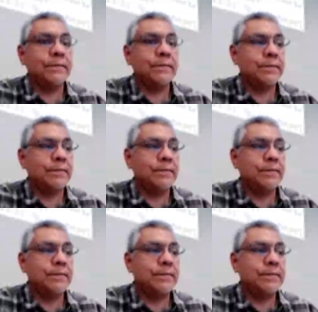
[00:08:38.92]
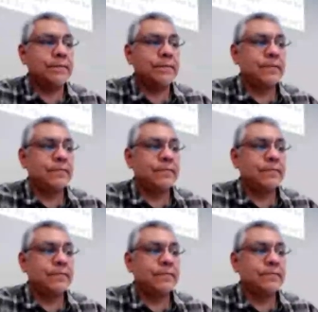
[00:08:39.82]

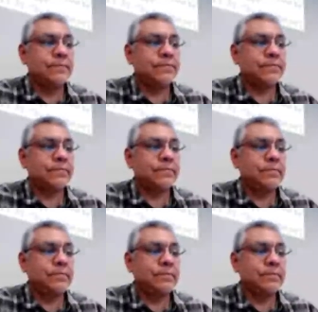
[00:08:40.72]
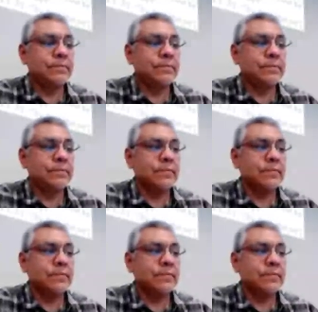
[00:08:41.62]

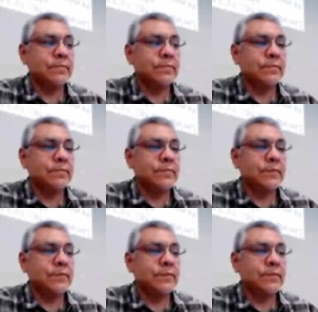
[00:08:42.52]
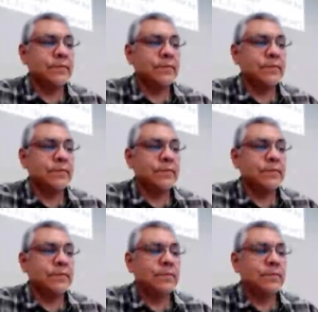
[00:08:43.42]

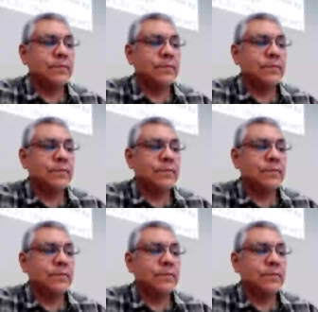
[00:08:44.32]
Nobody speaks.